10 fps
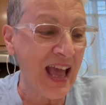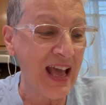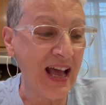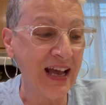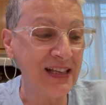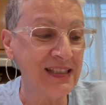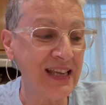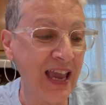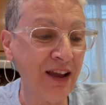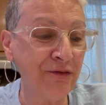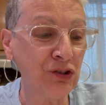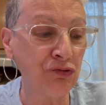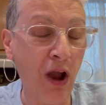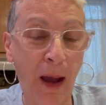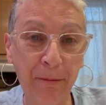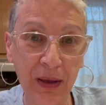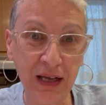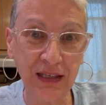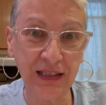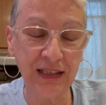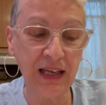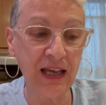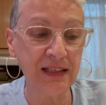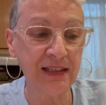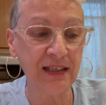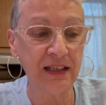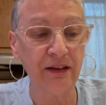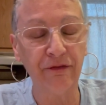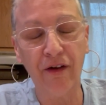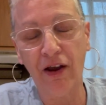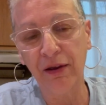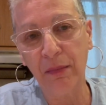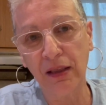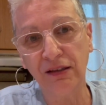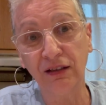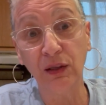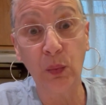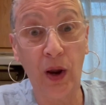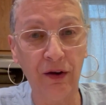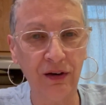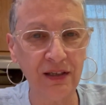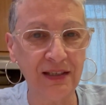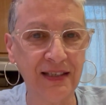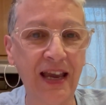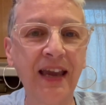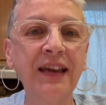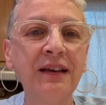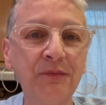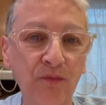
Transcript: uh, Day of Tropics. It's an environmental awareness day.